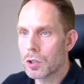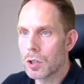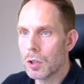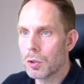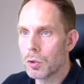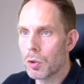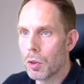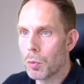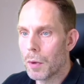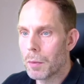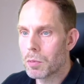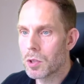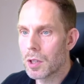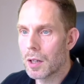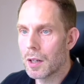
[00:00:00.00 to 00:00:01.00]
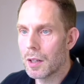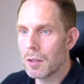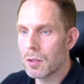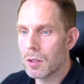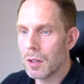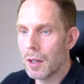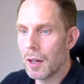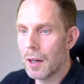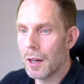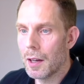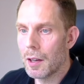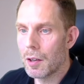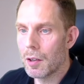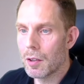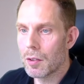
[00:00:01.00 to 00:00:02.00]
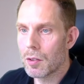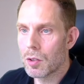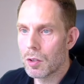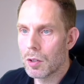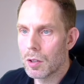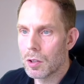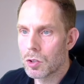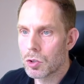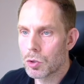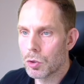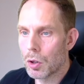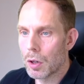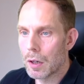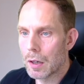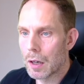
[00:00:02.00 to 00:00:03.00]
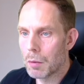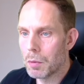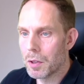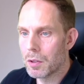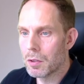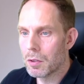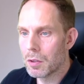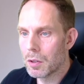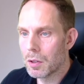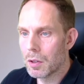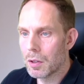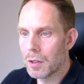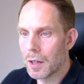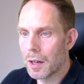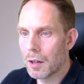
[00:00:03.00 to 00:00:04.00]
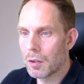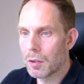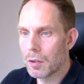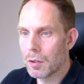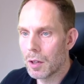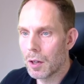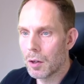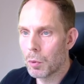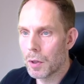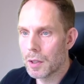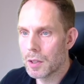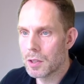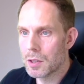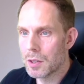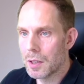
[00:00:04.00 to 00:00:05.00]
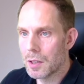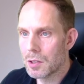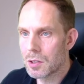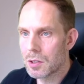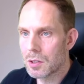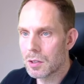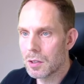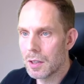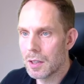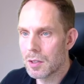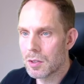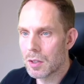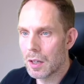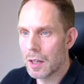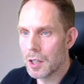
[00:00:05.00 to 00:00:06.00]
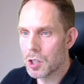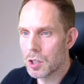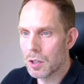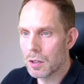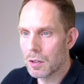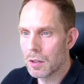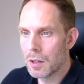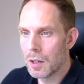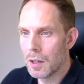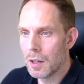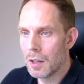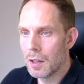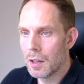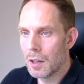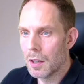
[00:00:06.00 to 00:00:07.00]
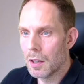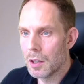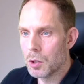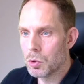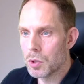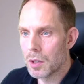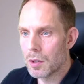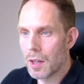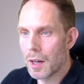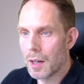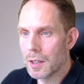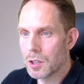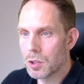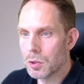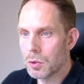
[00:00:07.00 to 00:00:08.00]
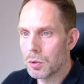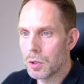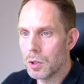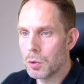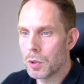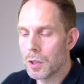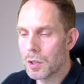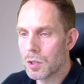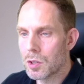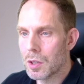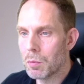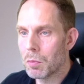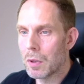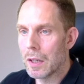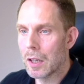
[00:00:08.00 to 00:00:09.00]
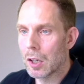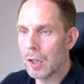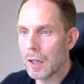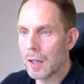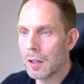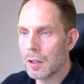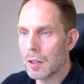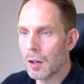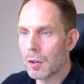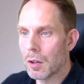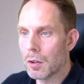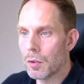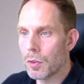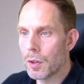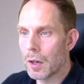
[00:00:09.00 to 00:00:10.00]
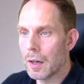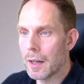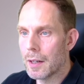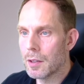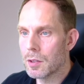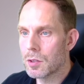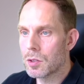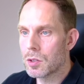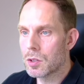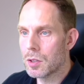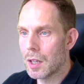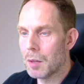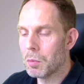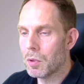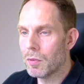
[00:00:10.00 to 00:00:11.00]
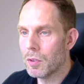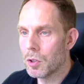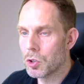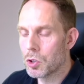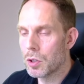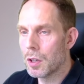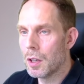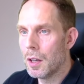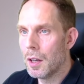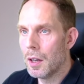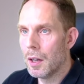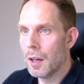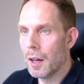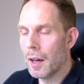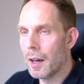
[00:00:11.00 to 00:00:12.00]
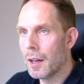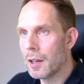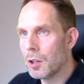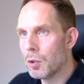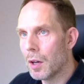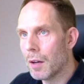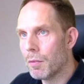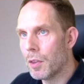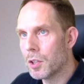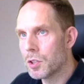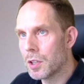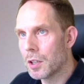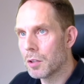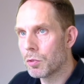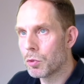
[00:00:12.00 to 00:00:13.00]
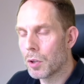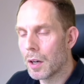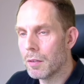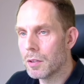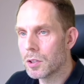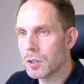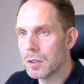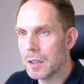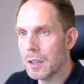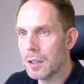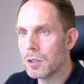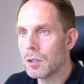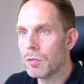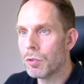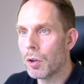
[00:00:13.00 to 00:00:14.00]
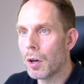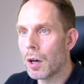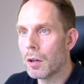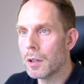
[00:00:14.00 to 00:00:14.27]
go to the website and scroll a little bit down, and where it says installation using the ISO, you can simply click download the latest stable version, and you have the set of drivers needed for our